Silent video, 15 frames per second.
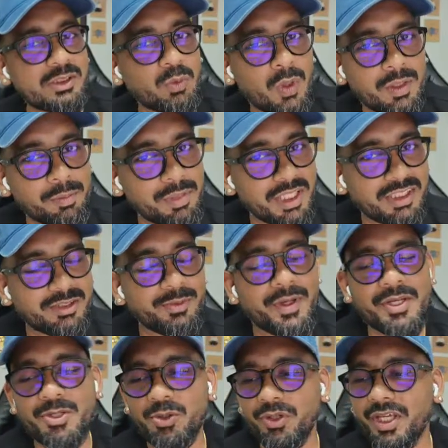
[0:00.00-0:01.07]
one place
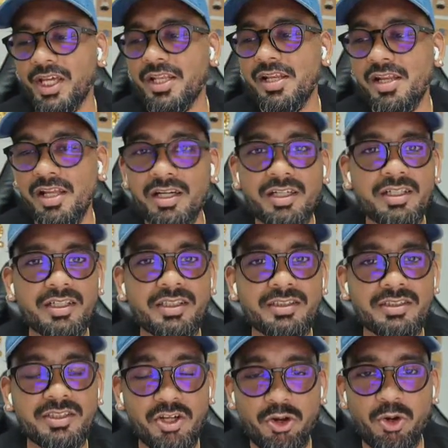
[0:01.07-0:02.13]
where you can
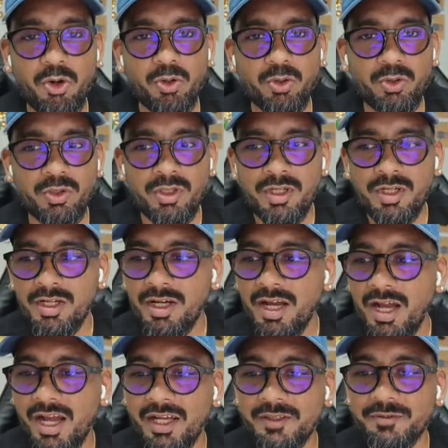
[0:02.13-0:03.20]
learn, grow,
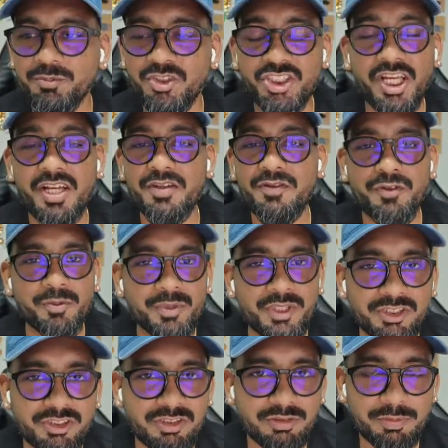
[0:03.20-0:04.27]
and share
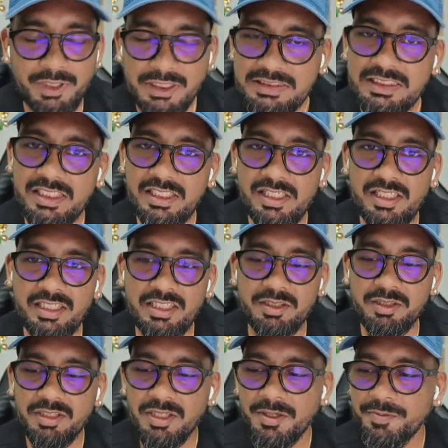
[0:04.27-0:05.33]
information.
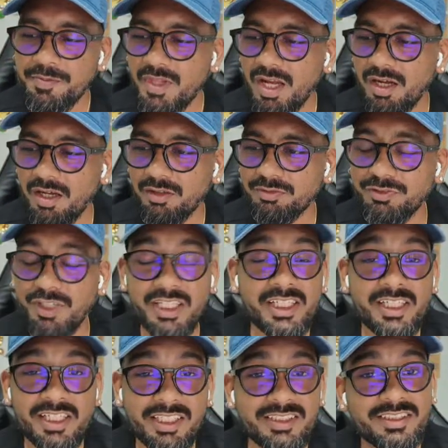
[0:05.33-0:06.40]
Basically, find
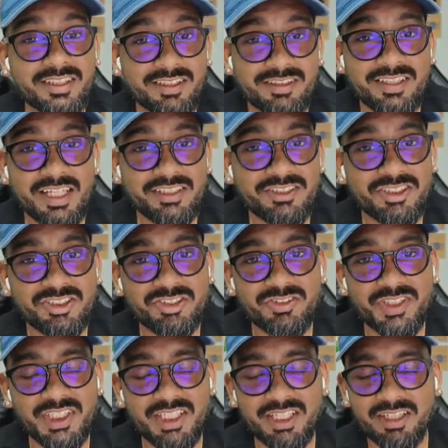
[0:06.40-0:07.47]
it easier than just
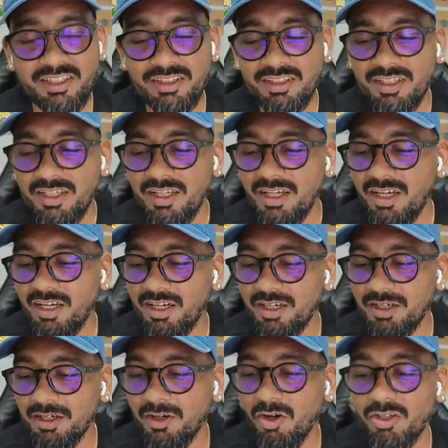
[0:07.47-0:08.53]
reading
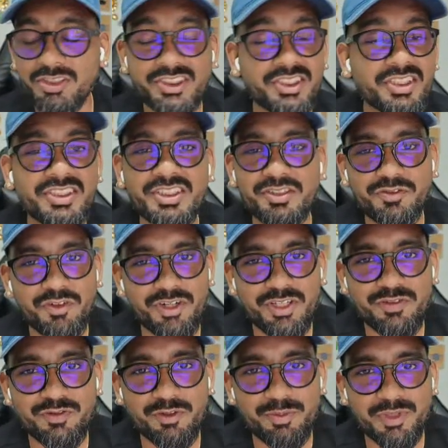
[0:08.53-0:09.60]
or searching for
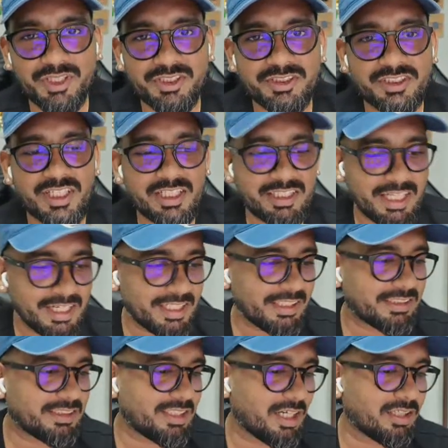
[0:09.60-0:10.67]
information and
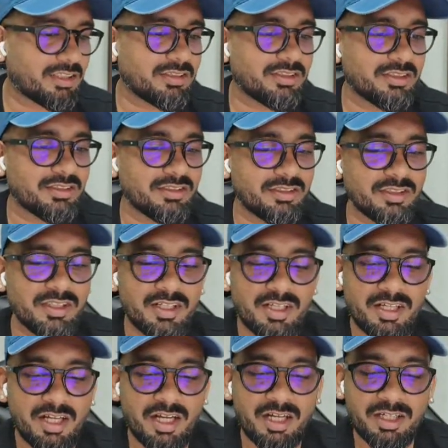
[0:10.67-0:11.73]
getting stuck. So
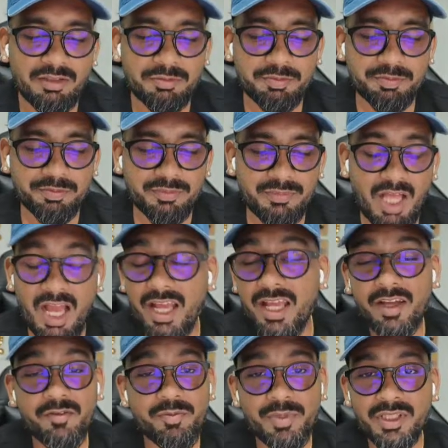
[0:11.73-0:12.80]
I
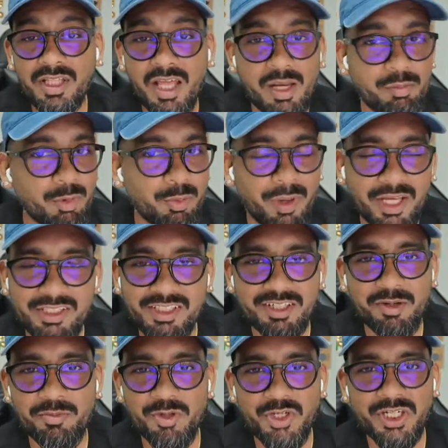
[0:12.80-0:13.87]
have been helped by the
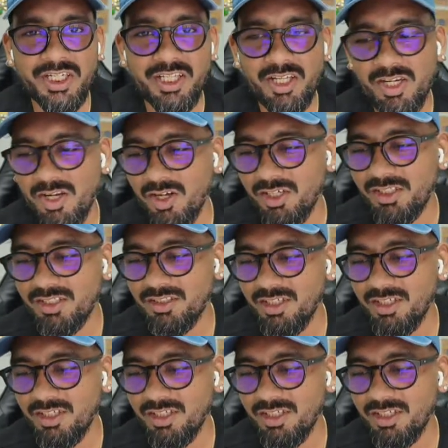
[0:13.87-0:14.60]
community a lot.